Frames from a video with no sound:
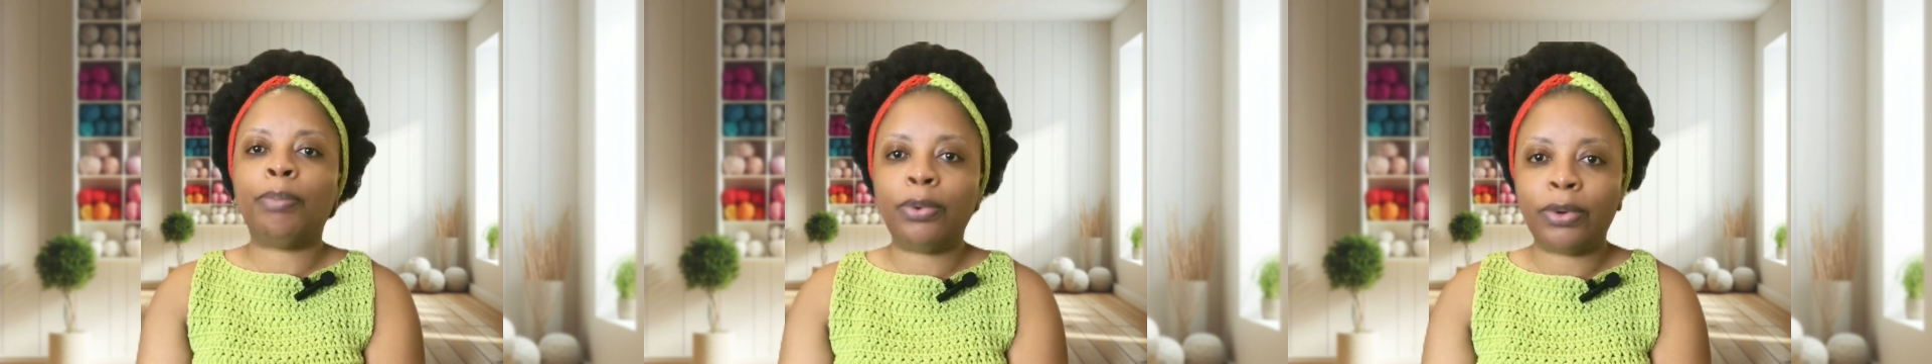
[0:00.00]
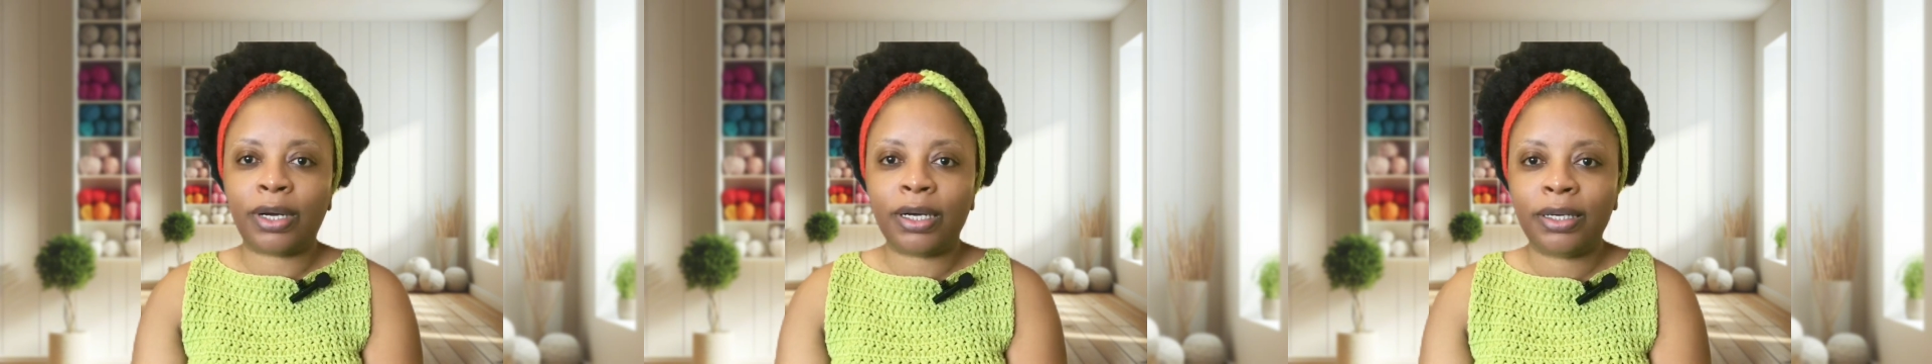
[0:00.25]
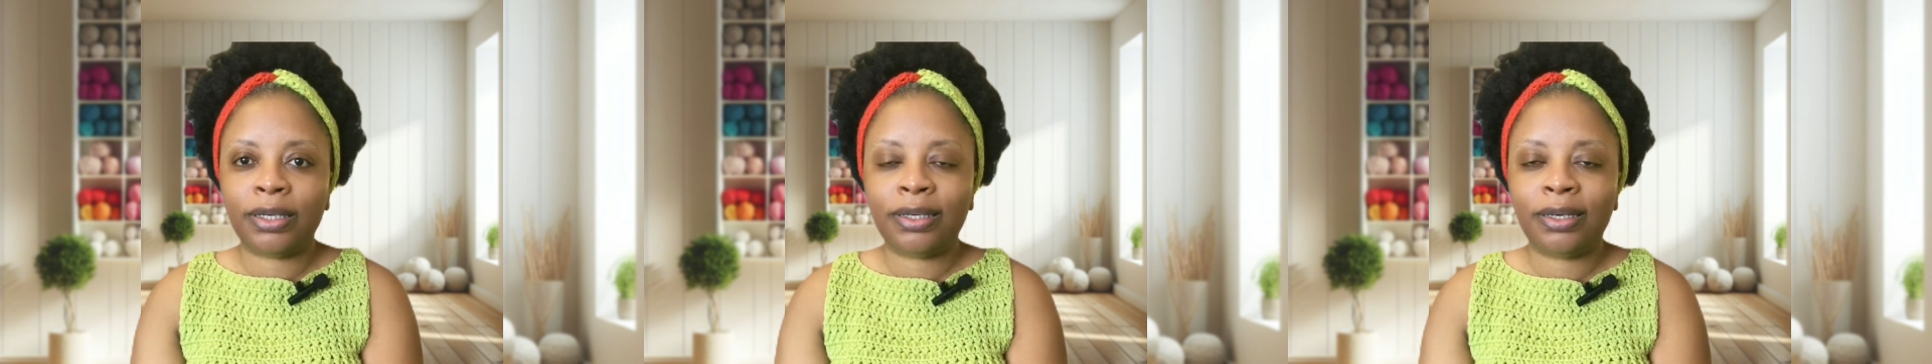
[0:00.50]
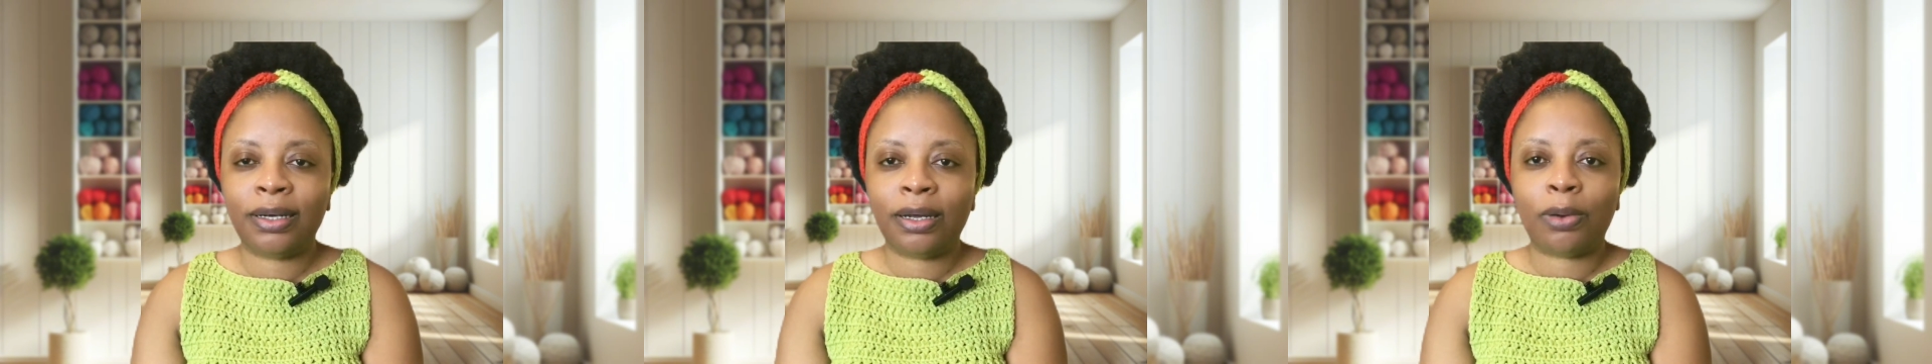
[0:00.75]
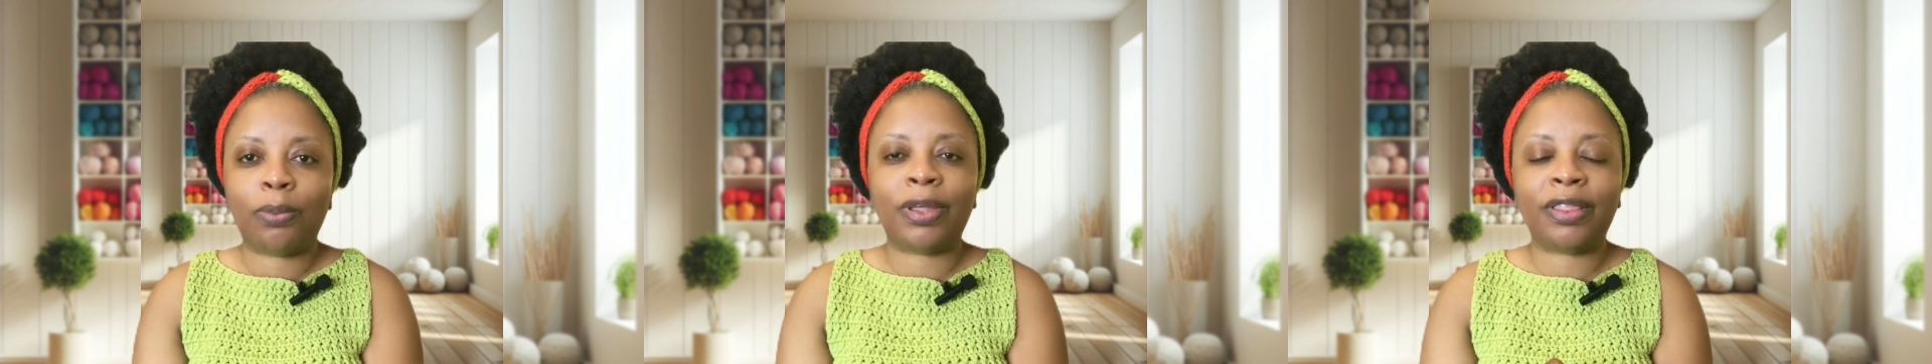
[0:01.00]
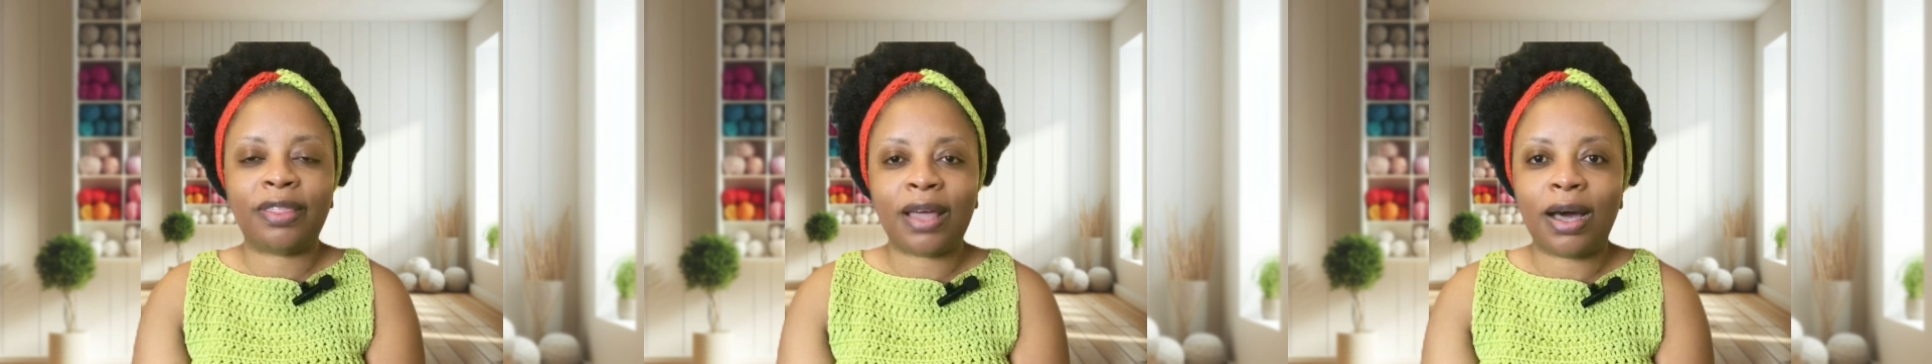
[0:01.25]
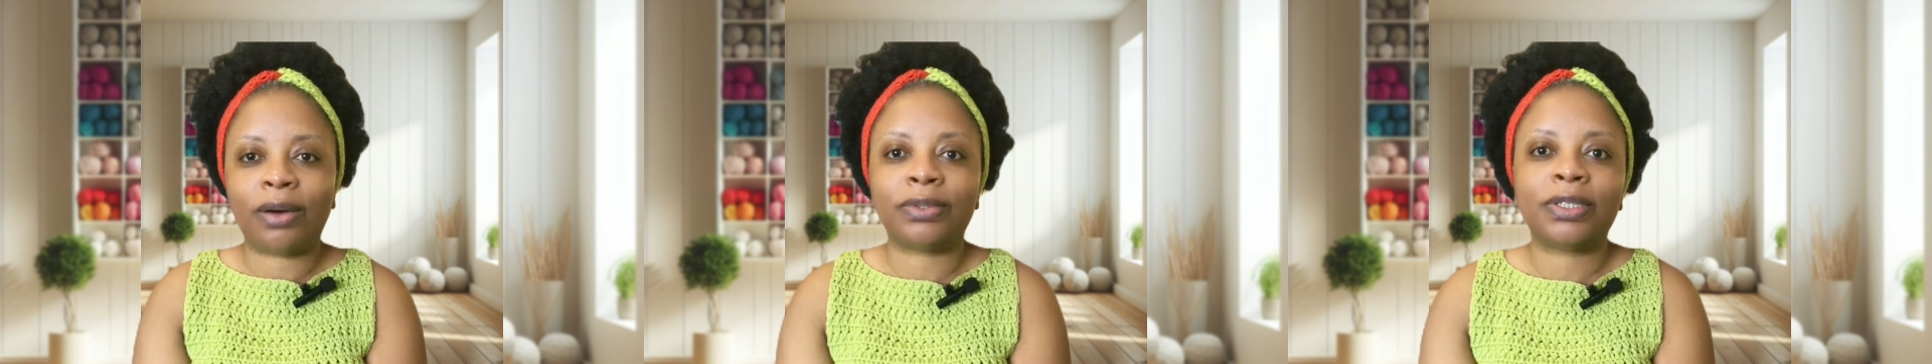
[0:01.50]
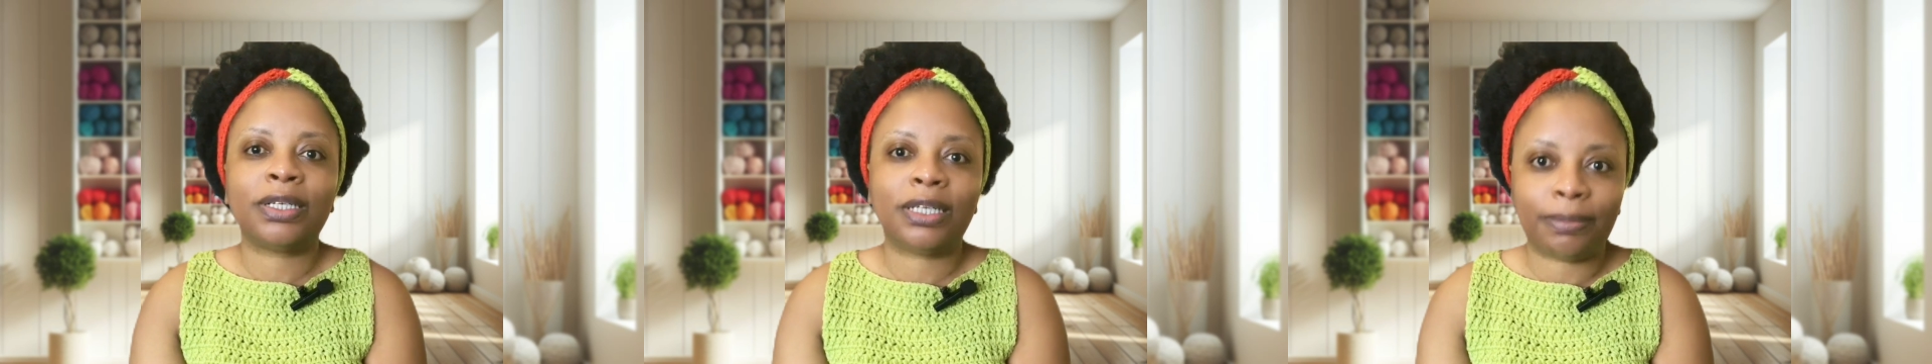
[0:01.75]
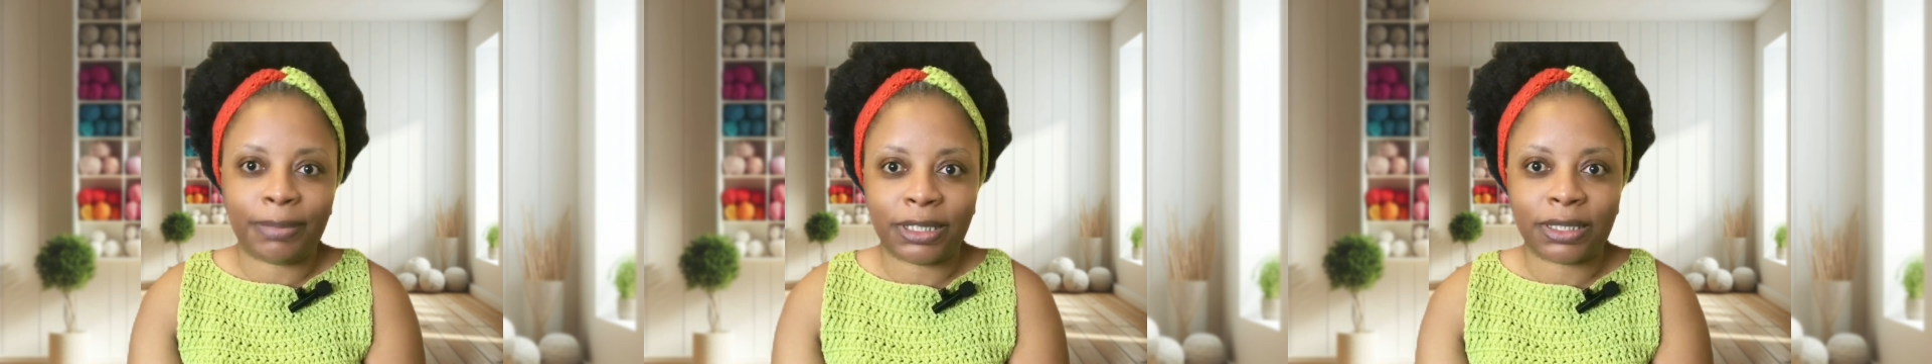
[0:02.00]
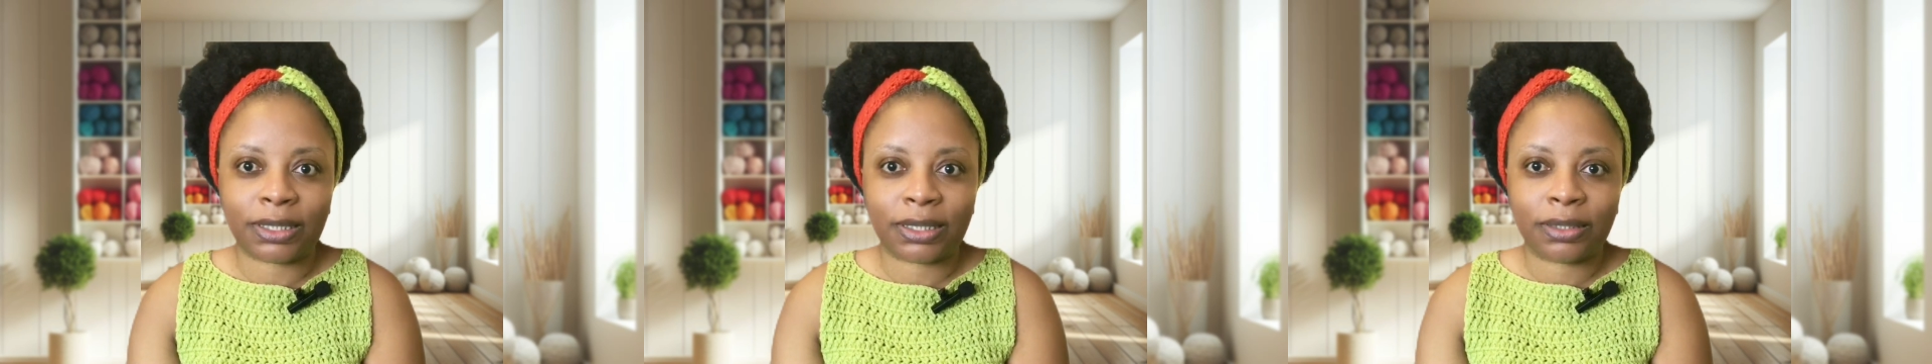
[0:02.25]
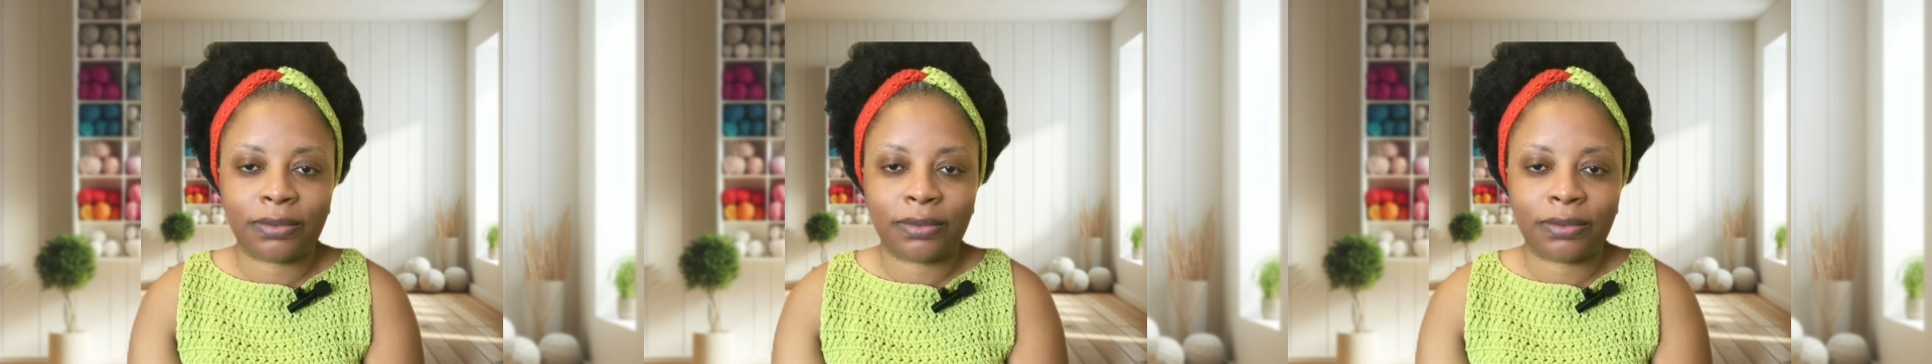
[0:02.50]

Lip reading: book without images.